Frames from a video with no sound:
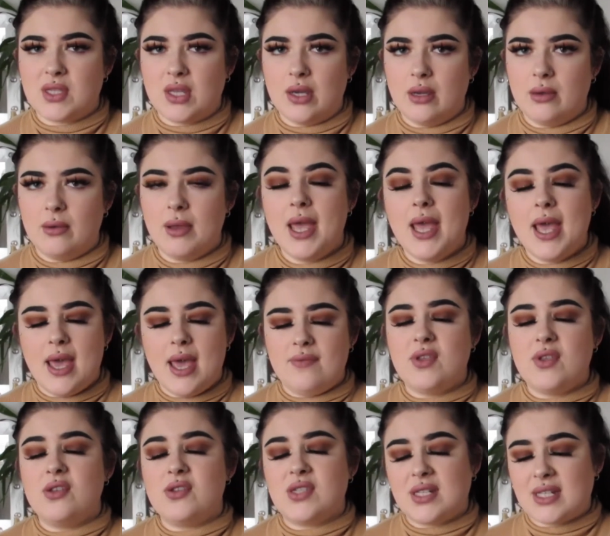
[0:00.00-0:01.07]
So if
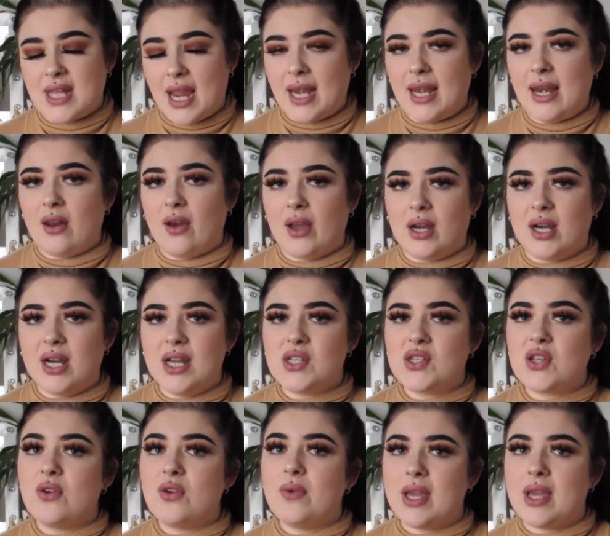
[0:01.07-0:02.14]
you use it daily like I
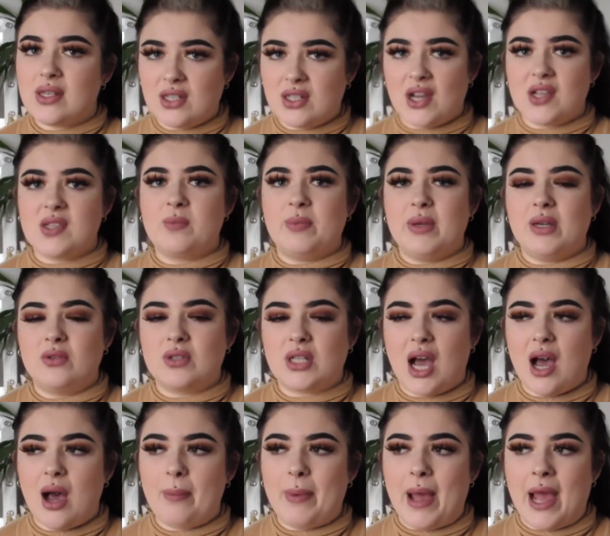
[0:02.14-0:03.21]
do, it does build
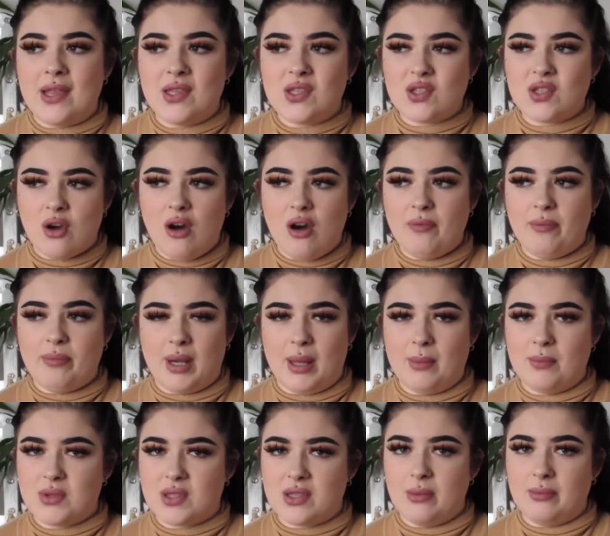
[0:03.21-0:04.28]
up and sort of
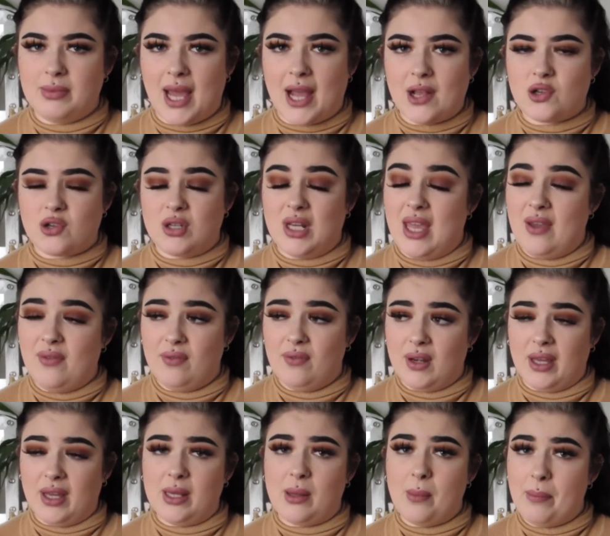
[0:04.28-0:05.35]
plumps them naturally for
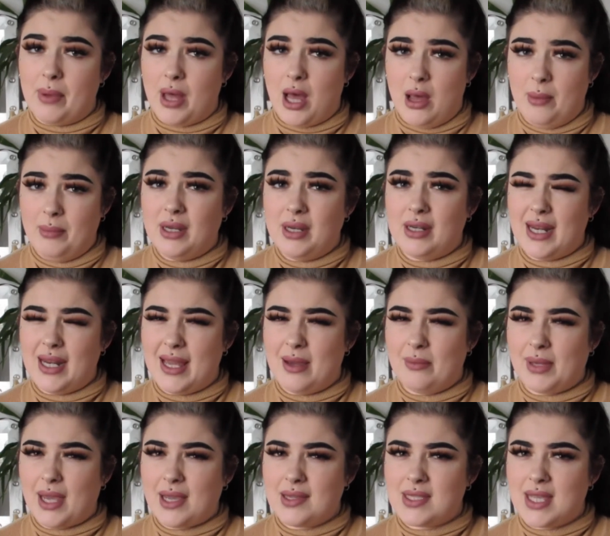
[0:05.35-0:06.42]
like permanently,
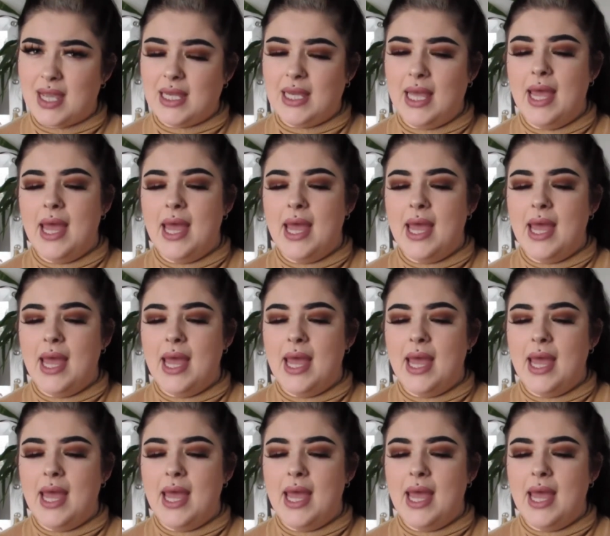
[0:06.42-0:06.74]
I'm guessing.